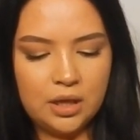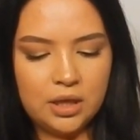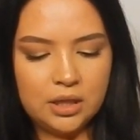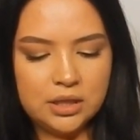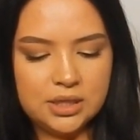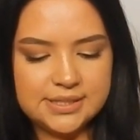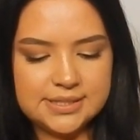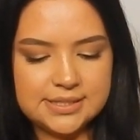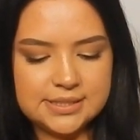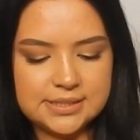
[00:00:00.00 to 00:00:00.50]

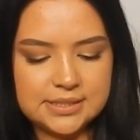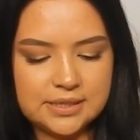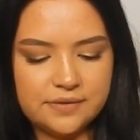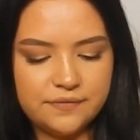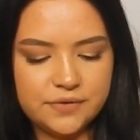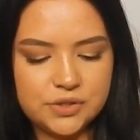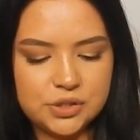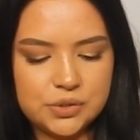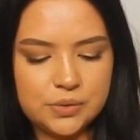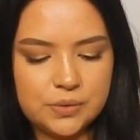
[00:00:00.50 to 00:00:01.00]
This is
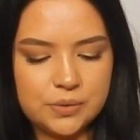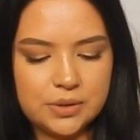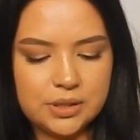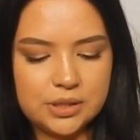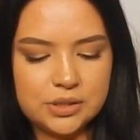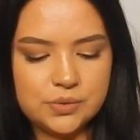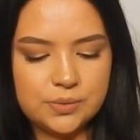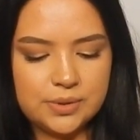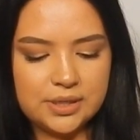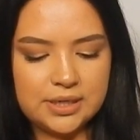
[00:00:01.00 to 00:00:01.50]
inventory
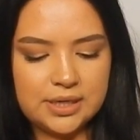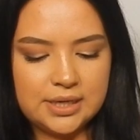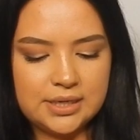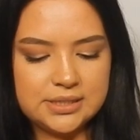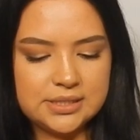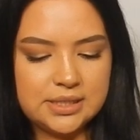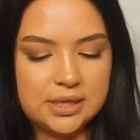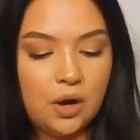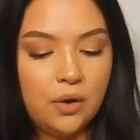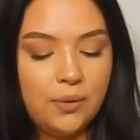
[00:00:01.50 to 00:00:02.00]

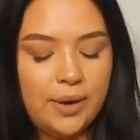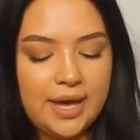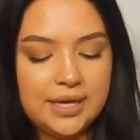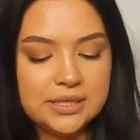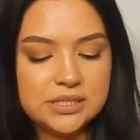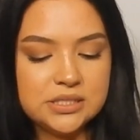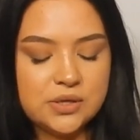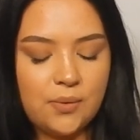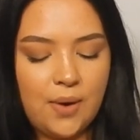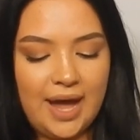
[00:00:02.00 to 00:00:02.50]
2019. Okay,
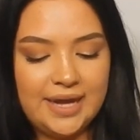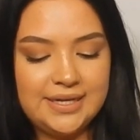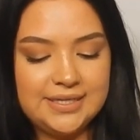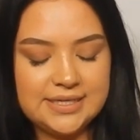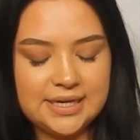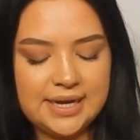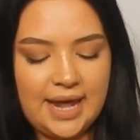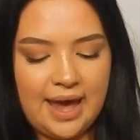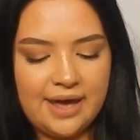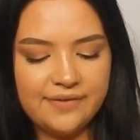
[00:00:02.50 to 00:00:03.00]
so I
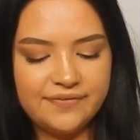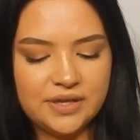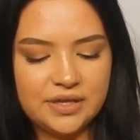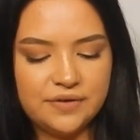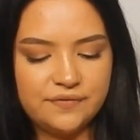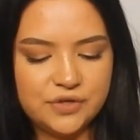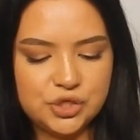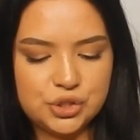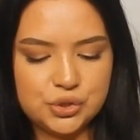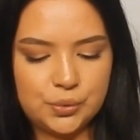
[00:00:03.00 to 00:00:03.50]
did have
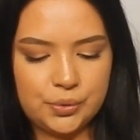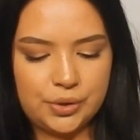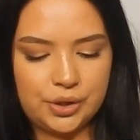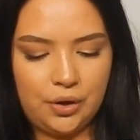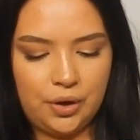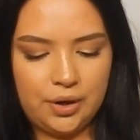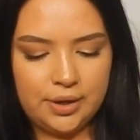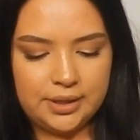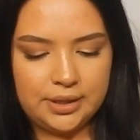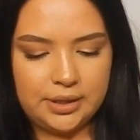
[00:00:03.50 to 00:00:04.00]
inventory
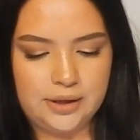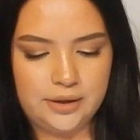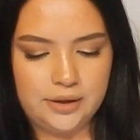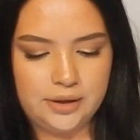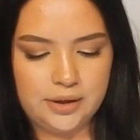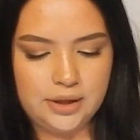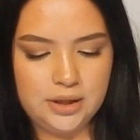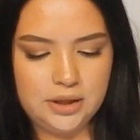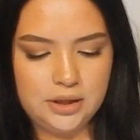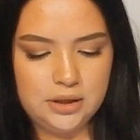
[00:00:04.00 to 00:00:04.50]
on
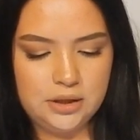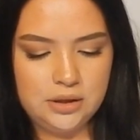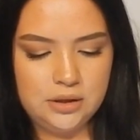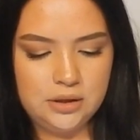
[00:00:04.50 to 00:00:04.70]
here.